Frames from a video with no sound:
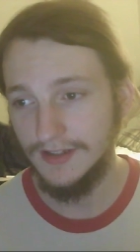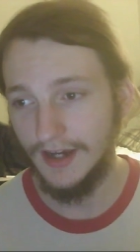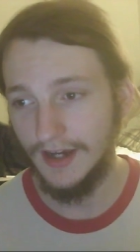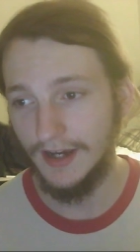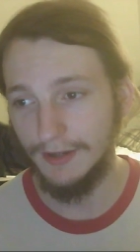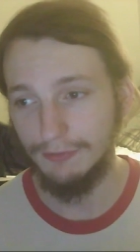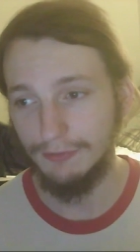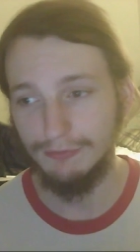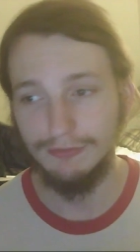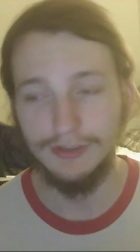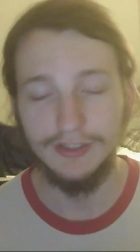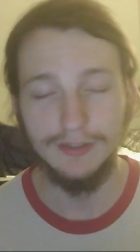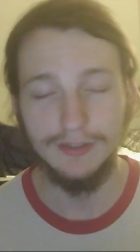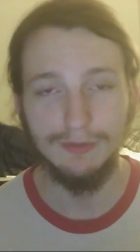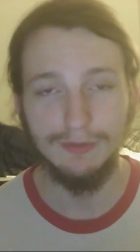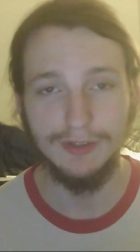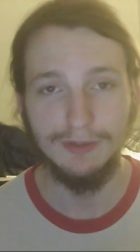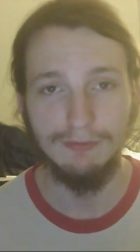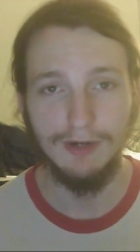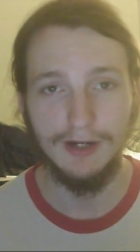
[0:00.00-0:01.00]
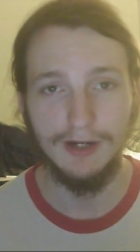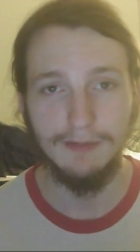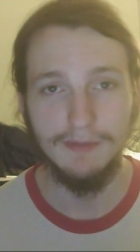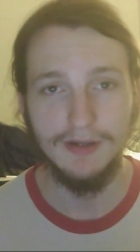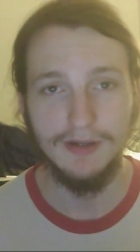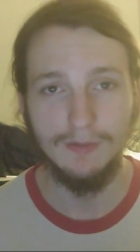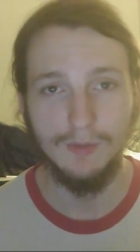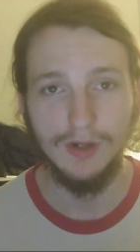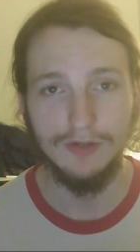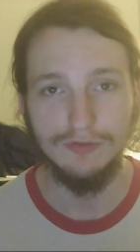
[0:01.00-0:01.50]
I really, really
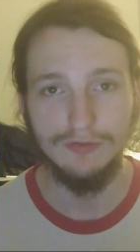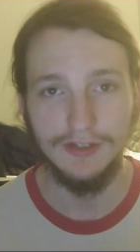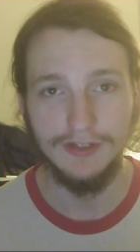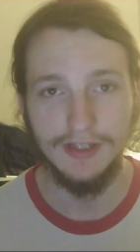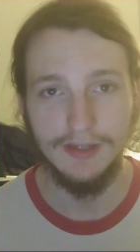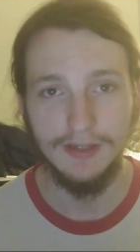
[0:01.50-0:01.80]
recommend watching that